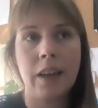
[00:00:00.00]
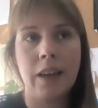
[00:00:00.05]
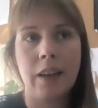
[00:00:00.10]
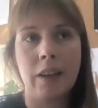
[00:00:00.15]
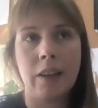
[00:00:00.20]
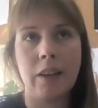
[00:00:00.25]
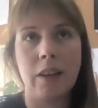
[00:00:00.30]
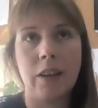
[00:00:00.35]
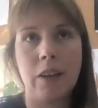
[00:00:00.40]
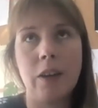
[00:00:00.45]

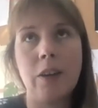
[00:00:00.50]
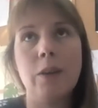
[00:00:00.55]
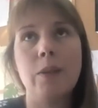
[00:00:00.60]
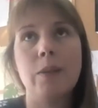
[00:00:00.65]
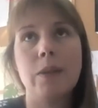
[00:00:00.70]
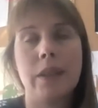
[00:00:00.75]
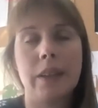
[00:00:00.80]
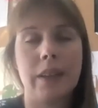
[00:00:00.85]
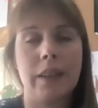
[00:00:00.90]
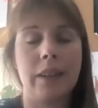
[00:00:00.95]

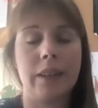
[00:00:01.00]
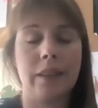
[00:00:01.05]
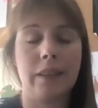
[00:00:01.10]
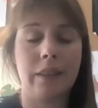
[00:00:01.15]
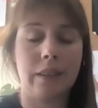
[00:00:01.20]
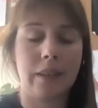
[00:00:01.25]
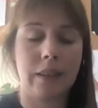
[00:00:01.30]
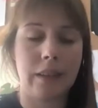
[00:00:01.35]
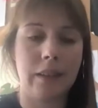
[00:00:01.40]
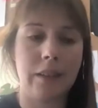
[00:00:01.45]
using
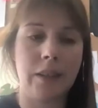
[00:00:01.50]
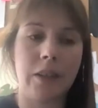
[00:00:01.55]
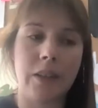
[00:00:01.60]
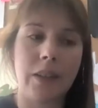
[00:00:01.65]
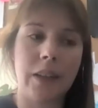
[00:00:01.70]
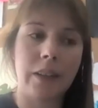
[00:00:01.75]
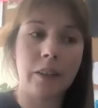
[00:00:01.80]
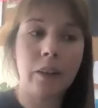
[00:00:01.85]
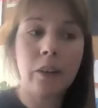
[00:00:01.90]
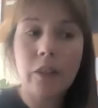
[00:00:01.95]
this new
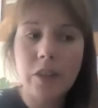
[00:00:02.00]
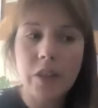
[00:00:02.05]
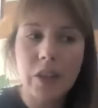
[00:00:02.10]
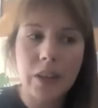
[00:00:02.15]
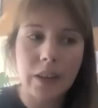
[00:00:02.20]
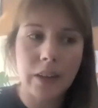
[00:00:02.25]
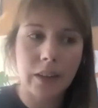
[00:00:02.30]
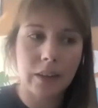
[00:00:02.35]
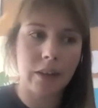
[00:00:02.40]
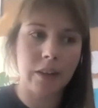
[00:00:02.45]

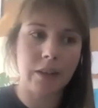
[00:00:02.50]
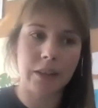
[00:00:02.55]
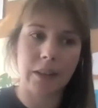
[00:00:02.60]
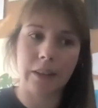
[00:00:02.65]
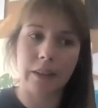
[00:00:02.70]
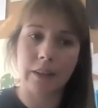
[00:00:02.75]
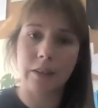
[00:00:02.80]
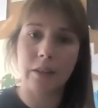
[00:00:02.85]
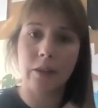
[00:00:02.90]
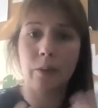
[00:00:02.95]
technology and using
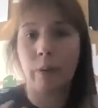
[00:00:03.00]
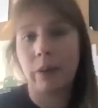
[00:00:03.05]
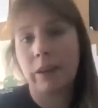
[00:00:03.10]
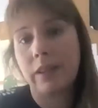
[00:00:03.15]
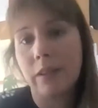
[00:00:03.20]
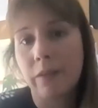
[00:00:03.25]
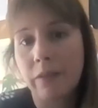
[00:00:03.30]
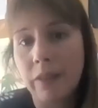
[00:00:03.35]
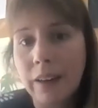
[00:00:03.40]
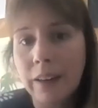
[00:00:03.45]
these new
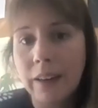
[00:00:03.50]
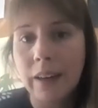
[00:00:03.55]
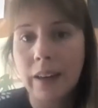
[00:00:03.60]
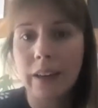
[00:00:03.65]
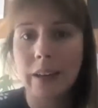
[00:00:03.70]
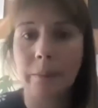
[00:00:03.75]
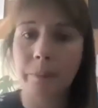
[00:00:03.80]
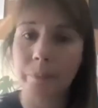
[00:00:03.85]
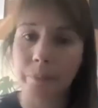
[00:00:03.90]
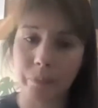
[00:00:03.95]
ways of
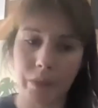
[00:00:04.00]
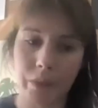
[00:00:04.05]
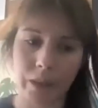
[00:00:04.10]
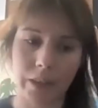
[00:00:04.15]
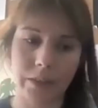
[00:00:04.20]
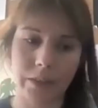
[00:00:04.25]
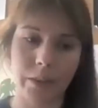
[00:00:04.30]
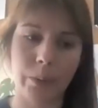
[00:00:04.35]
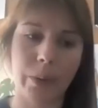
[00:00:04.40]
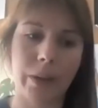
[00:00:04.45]
thinking
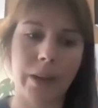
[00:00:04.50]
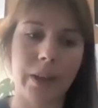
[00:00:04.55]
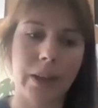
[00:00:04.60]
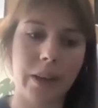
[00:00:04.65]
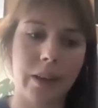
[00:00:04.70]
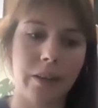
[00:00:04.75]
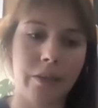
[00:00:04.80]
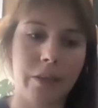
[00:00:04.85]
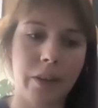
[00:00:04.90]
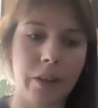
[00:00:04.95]
as a
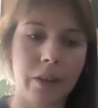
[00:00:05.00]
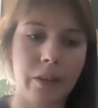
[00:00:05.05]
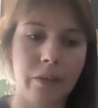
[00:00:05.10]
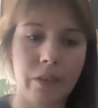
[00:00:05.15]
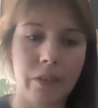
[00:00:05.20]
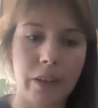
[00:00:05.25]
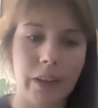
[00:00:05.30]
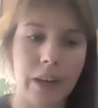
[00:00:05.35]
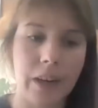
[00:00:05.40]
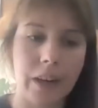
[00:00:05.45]
way of kind of
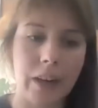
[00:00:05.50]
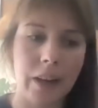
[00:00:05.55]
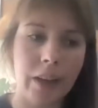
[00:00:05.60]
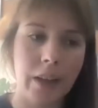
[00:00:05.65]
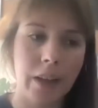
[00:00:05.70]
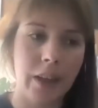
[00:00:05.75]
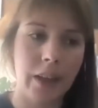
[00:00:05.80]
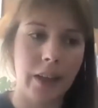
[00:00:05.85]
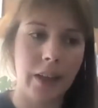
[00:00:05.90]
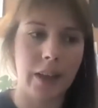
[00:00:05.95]
really
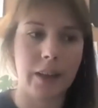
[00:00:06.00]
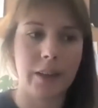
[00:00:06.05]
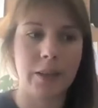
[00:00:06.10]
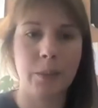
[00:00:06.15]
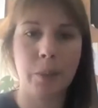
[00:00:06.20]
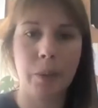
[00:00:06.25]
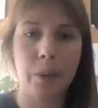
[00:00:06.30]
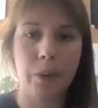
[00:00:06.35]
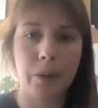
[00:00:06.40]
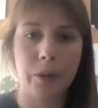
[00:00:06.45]

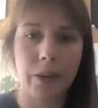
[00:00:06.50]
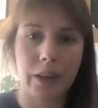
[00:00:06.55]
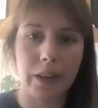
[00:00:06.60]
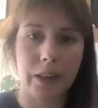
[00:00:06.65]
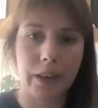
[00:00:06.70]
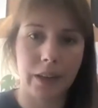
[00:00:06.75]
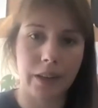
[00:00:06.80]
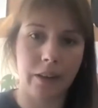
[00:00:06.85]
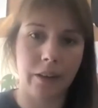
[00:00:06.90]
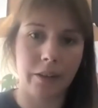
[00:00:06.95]

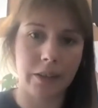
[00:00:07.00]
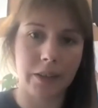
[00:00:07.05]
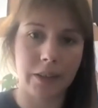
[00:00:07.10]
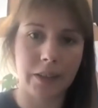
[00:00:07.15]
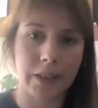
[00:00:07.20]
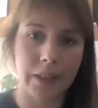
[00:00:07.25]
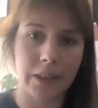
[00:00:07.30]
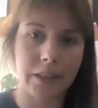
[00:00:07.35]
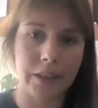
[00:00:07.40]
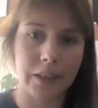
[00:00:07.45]
exploring and
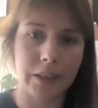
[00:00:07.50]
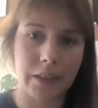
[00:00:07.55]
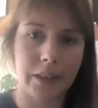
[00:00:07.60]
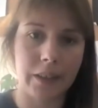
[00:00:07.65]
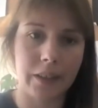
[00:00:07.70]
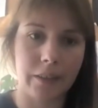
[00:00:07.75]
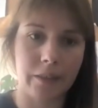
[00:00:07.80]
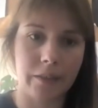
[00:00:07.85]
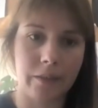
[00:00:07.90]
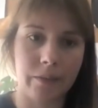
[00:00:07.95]

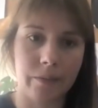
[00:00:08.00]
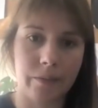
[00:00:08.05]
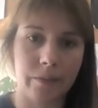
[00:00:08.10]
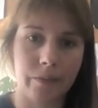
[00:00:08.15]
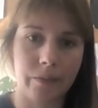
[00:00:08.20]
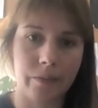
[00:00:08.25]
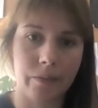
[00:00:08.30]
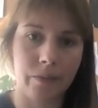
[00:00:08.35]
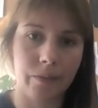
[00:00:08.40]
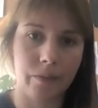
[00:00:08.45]
understanding
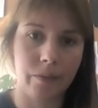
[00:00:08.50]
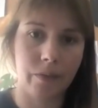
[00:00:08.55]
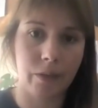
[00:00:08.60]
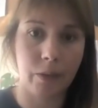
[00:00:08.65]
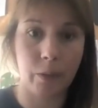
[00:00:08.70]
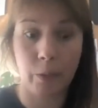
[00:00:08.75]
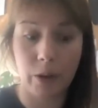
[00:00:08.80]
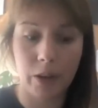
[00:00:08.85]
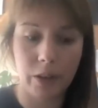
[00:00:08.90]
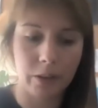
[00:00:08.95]

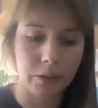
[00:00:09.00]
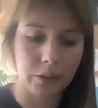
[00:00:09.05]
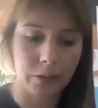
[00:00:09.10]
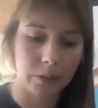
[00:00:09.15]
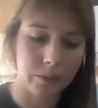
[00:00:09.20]
the world.